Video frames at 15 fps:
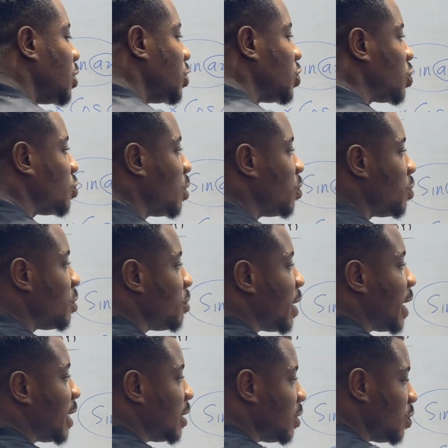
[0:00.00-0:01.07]
So when we
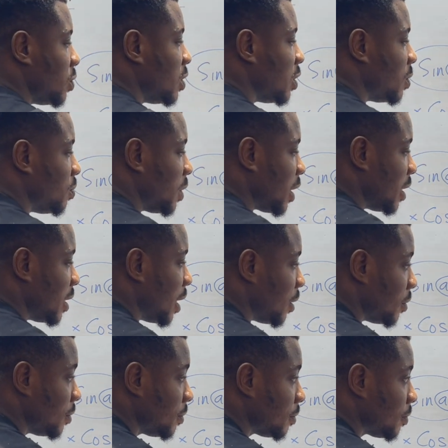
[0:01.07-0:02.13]
write through this, bring it
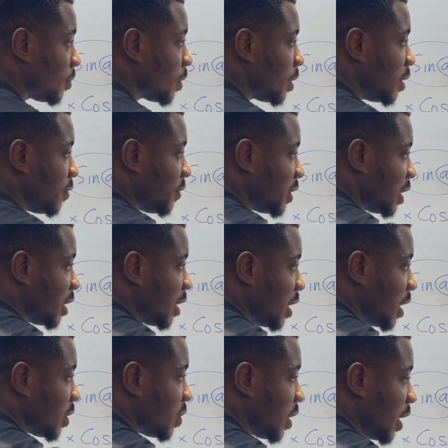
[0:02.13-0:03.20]
down, differentiate
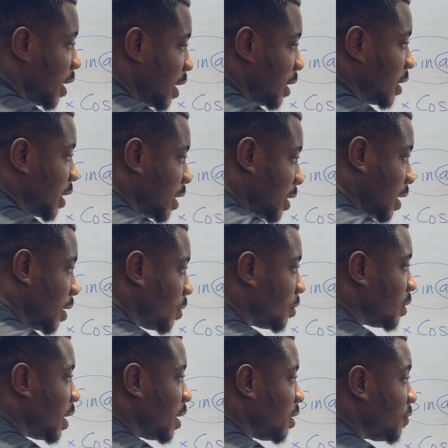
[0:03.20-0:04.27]
ax, get a, take it down.
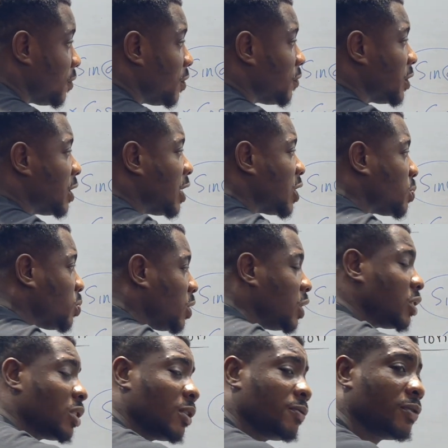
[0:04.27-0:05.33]
Then if you differentiate
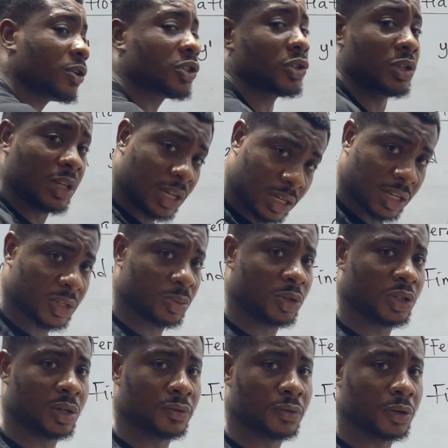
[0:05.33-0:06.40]
exponential function, you get the
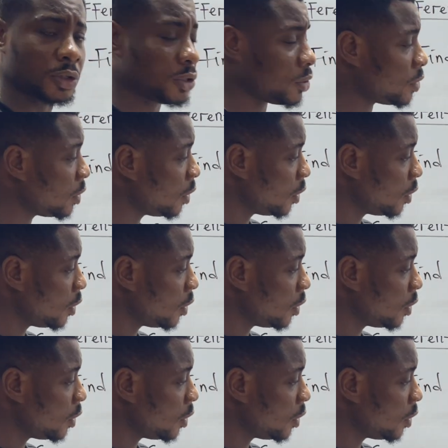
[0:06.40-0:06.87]
exponential function.